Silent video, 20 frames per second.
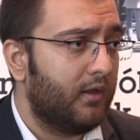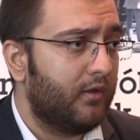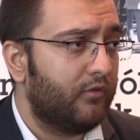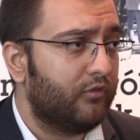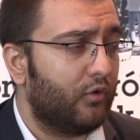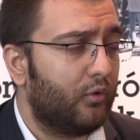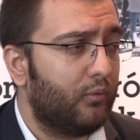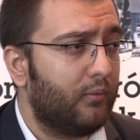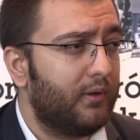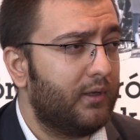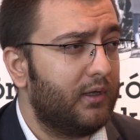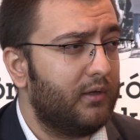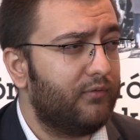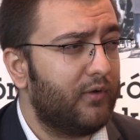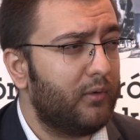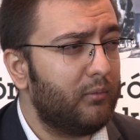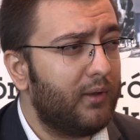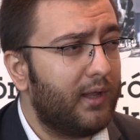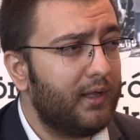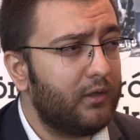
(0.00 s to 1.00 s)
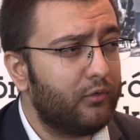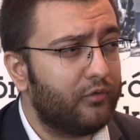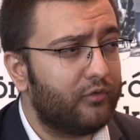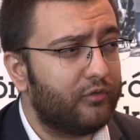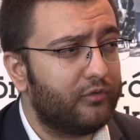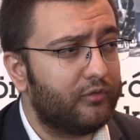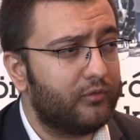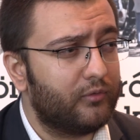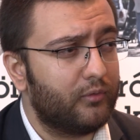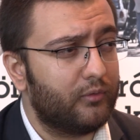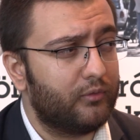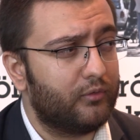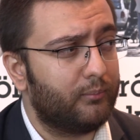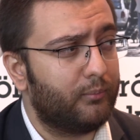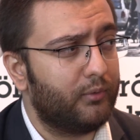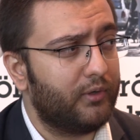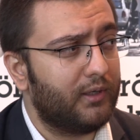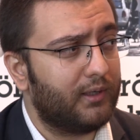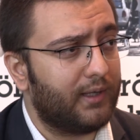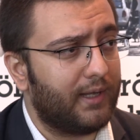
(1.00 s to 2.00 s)
So if I would like to
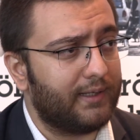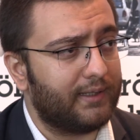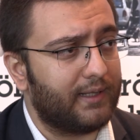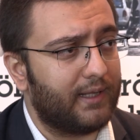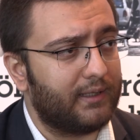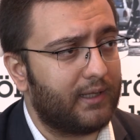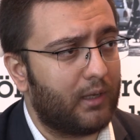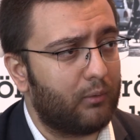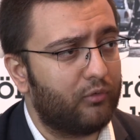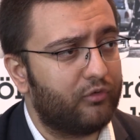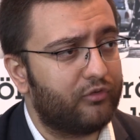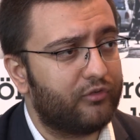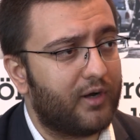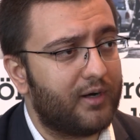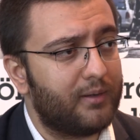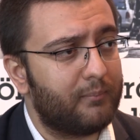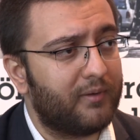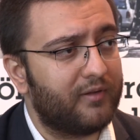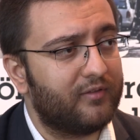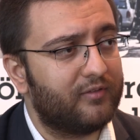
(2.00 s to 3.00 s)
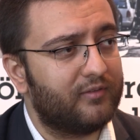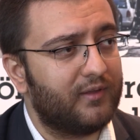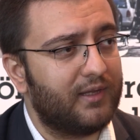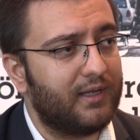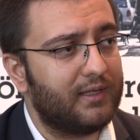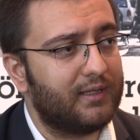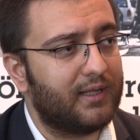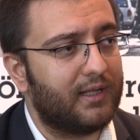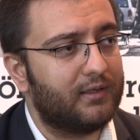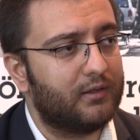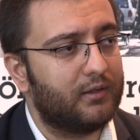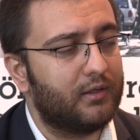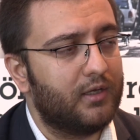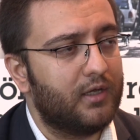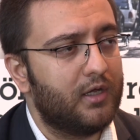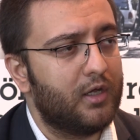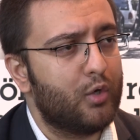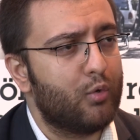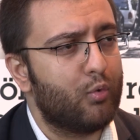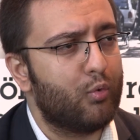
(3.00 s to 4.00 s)
put it like that, I will start by saying that
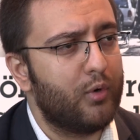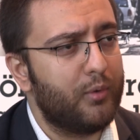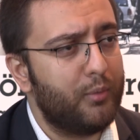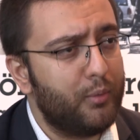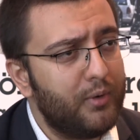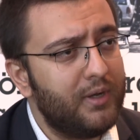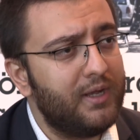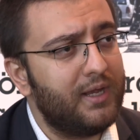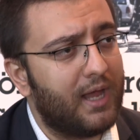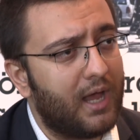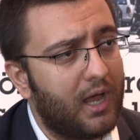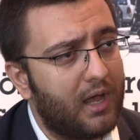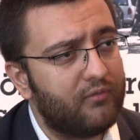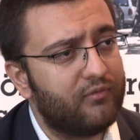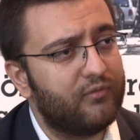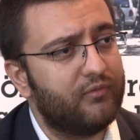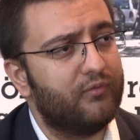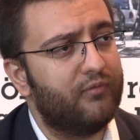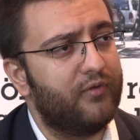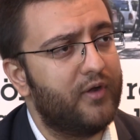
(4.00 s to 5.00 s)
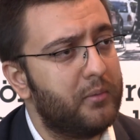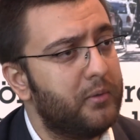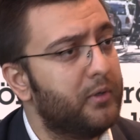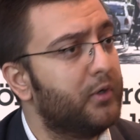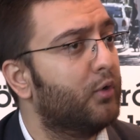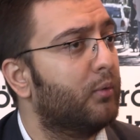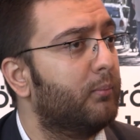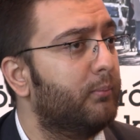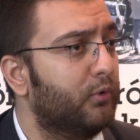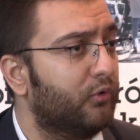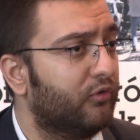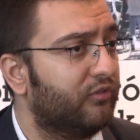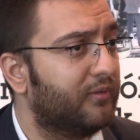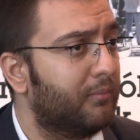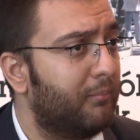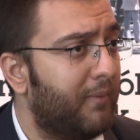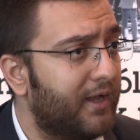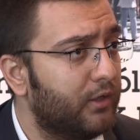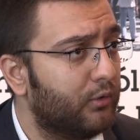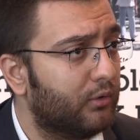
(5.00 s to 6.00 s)
we really have very robust
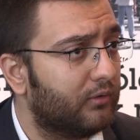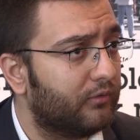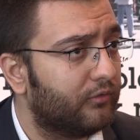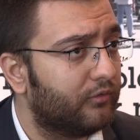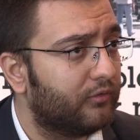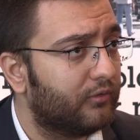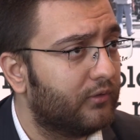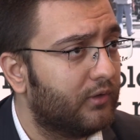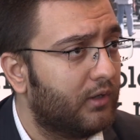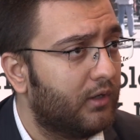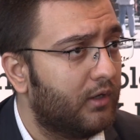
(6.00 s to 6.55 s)
manuals.